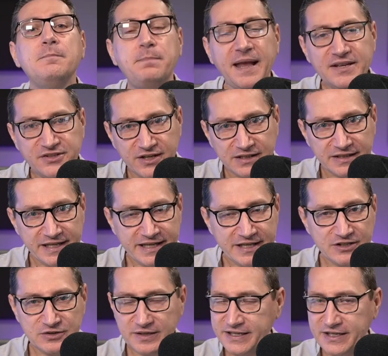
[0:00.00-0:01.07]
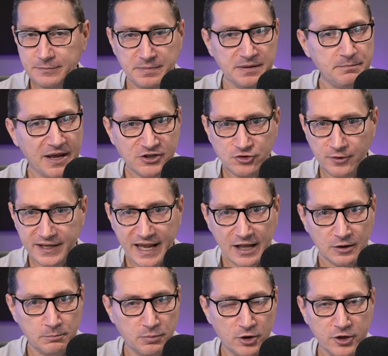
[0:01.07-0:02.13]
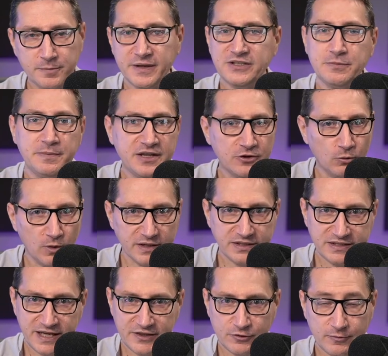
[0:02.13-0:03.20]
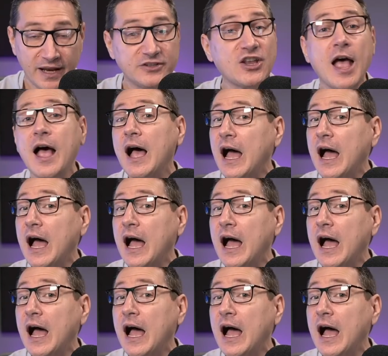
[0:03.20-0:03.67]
Basically, he's he had been mentoring Alan Bergman to be the one to take the reins.